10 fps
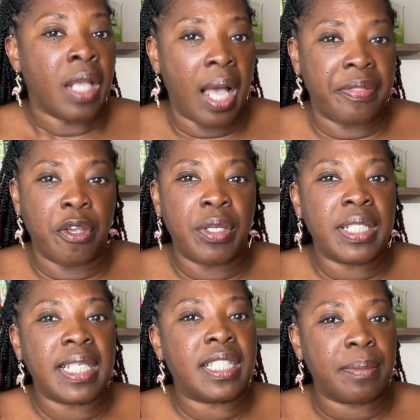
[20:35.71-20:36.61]
There
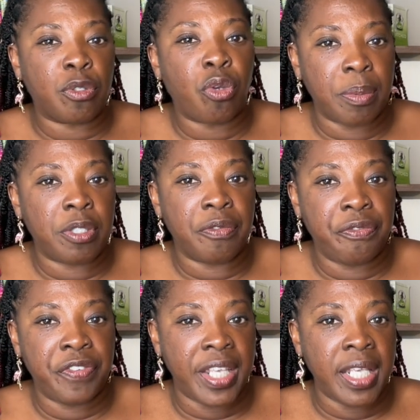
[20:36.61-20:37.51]
is a subscription
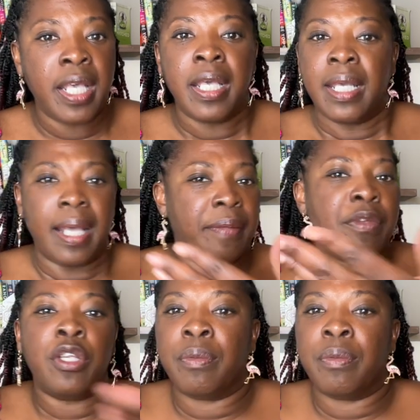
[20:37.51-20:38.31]
fee, and